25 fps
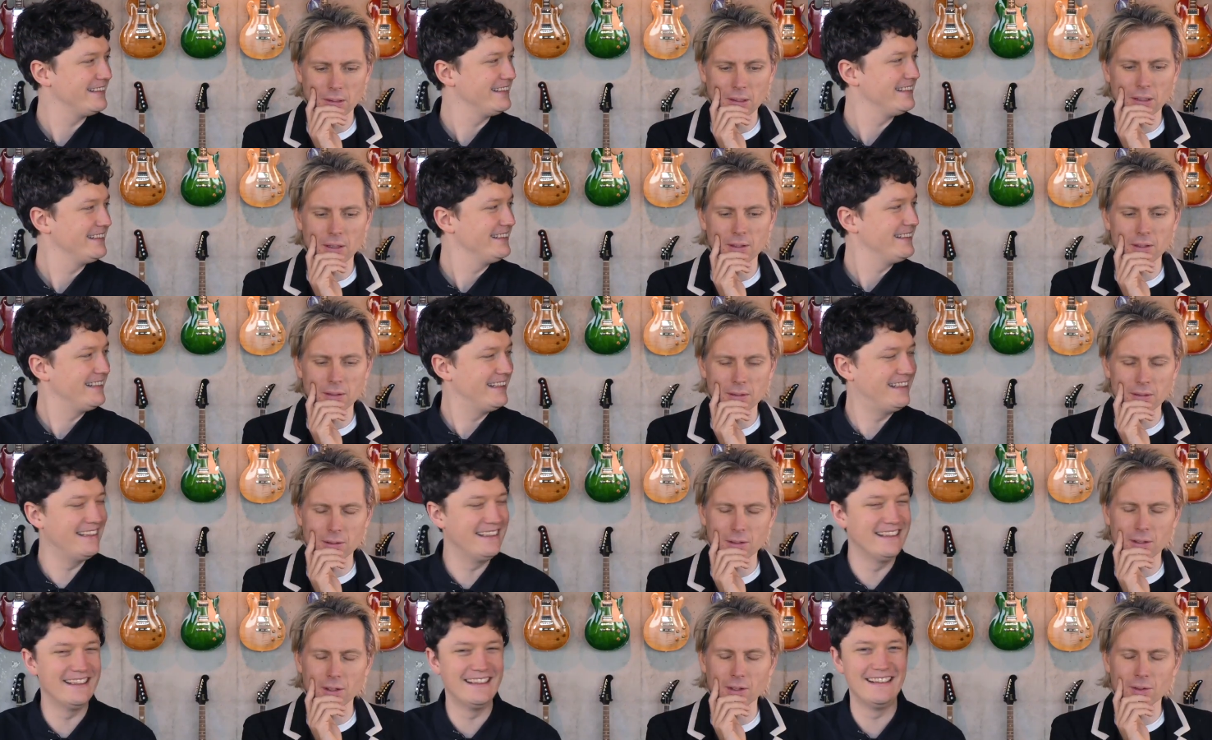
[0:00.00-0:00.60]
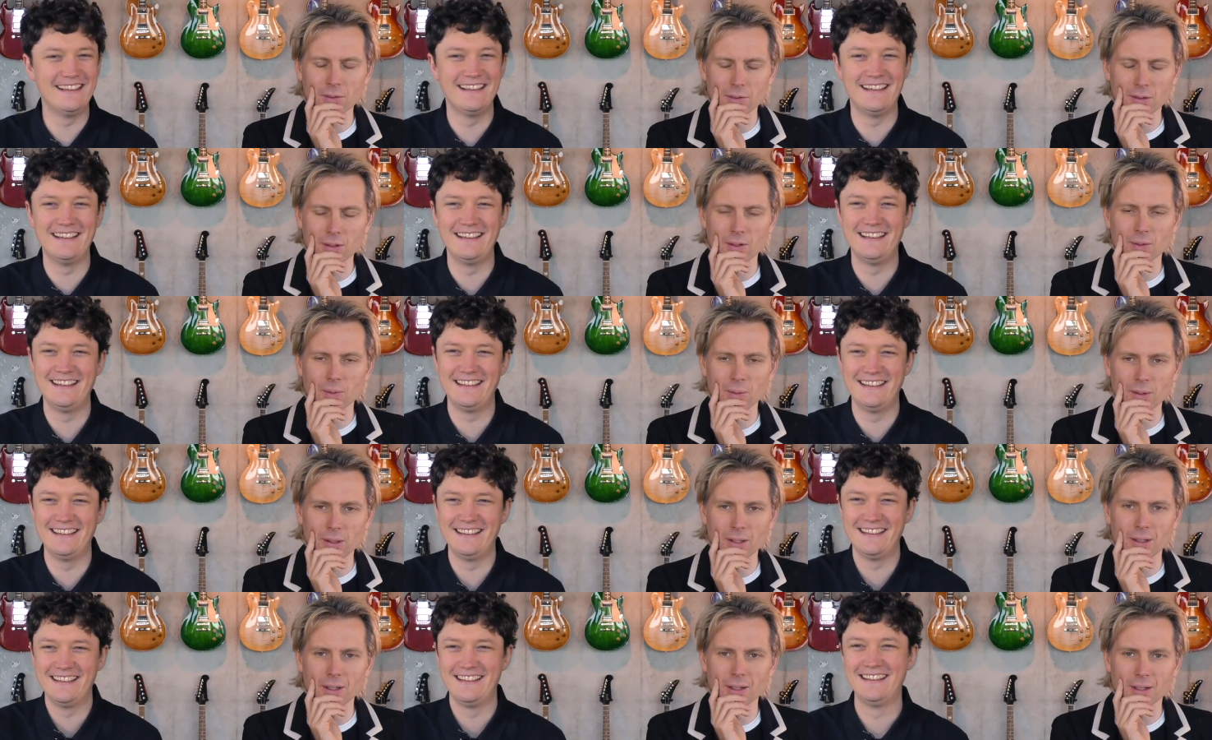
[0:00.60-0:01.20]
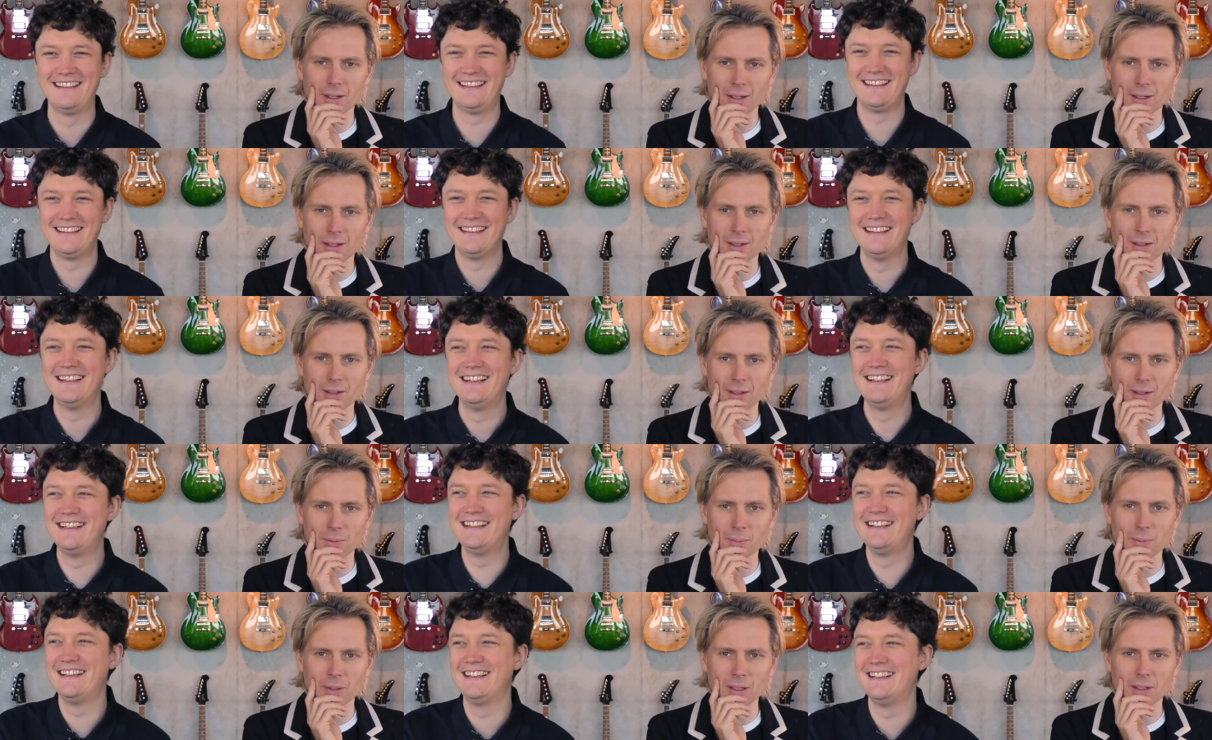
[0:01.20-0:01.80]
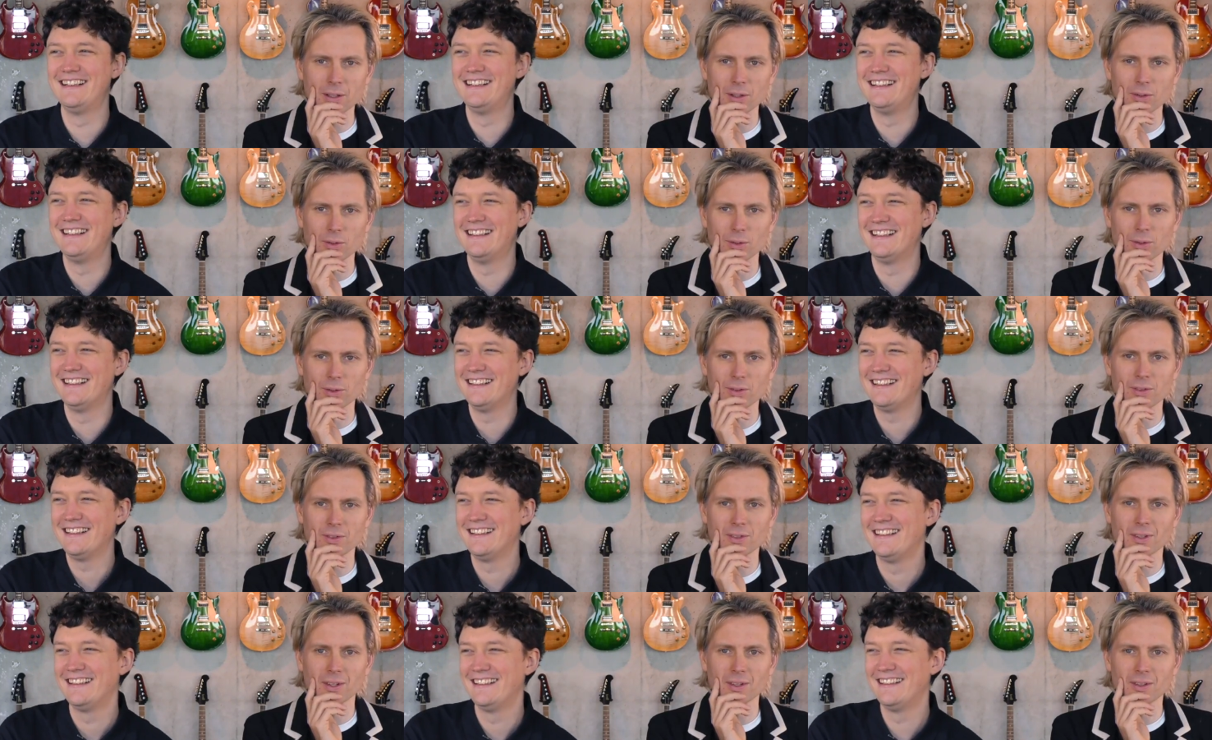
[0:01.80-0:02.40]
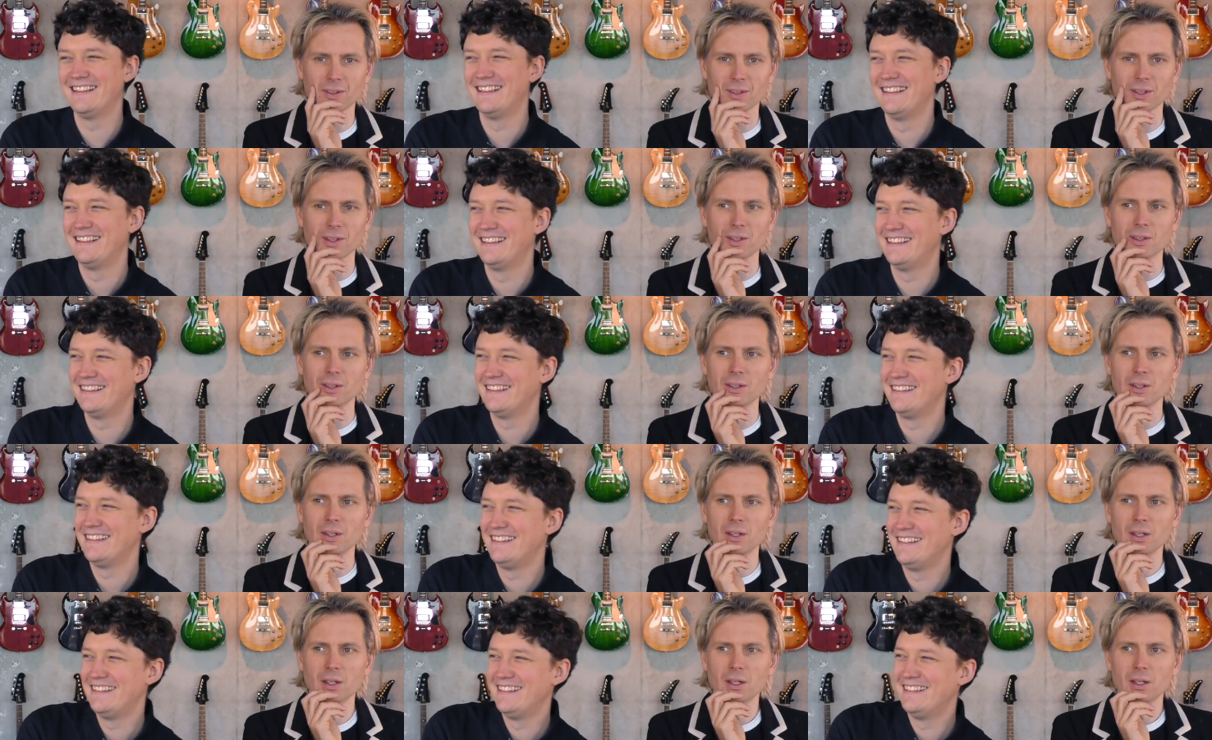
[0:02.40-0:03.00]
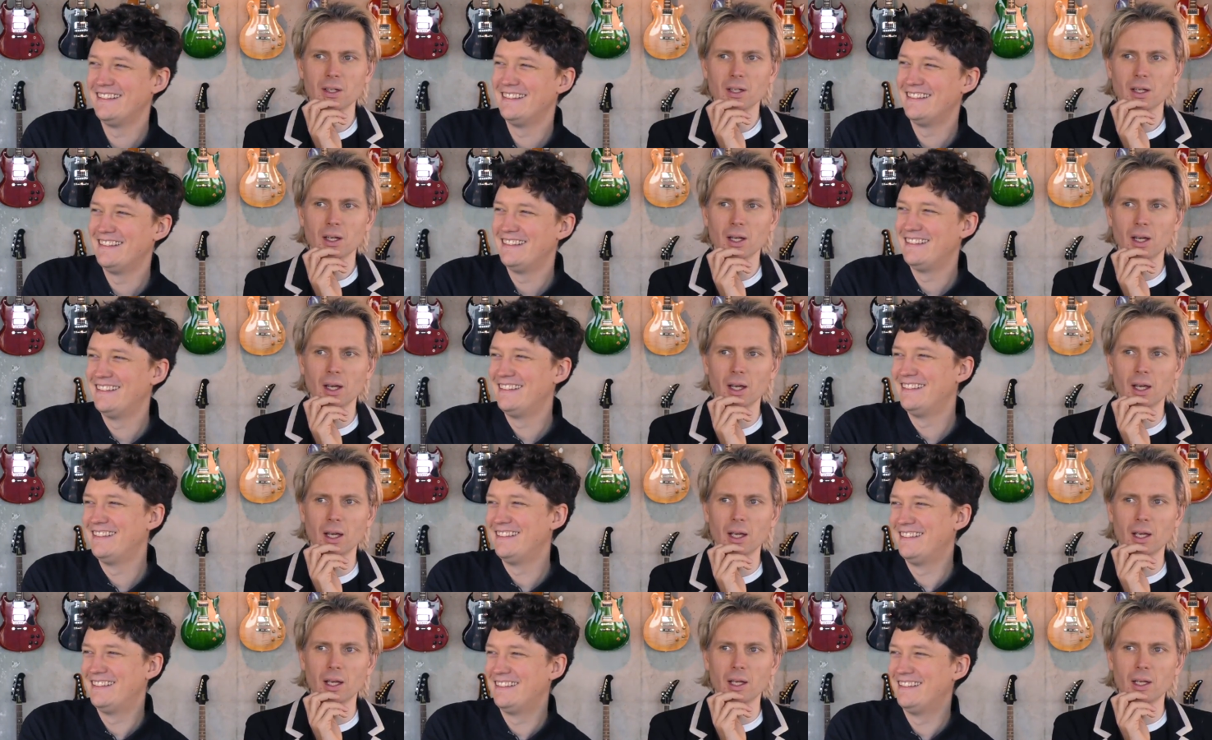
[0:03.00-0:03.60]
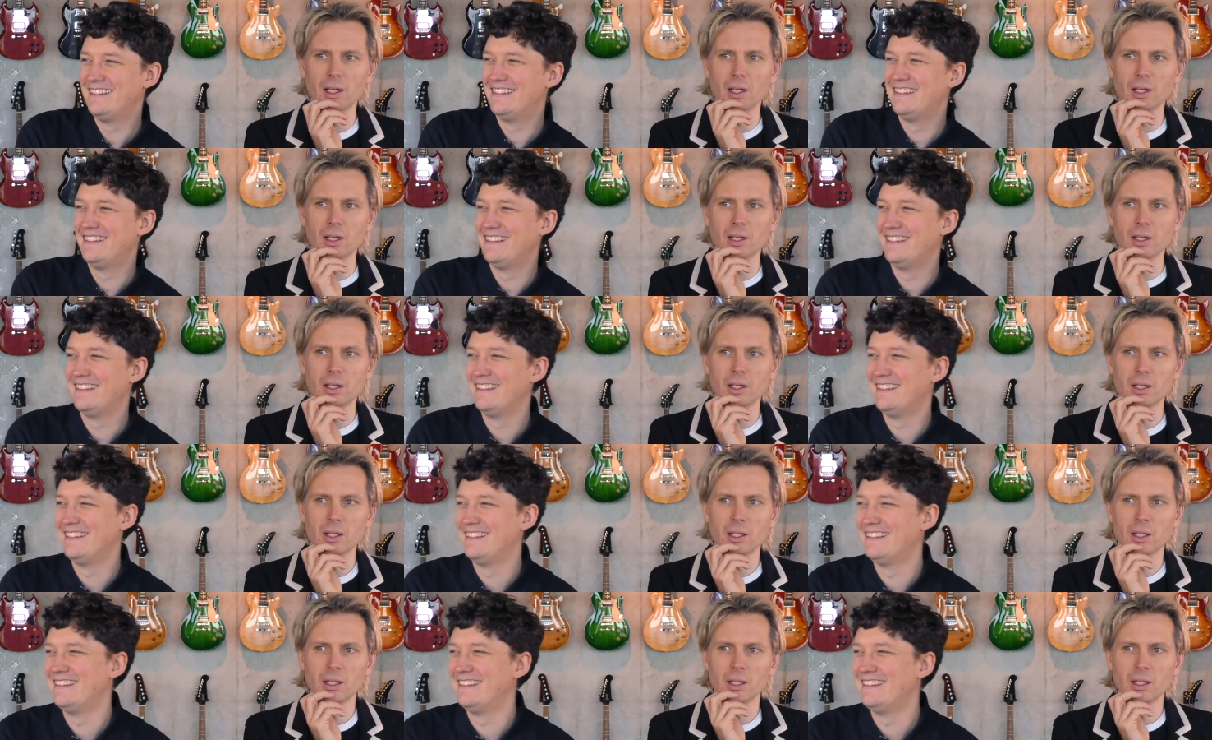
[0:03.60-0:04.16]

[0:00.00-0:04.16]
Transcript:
Speaker 1: yeah, then you've got to run away again, like make your own centre. Uh,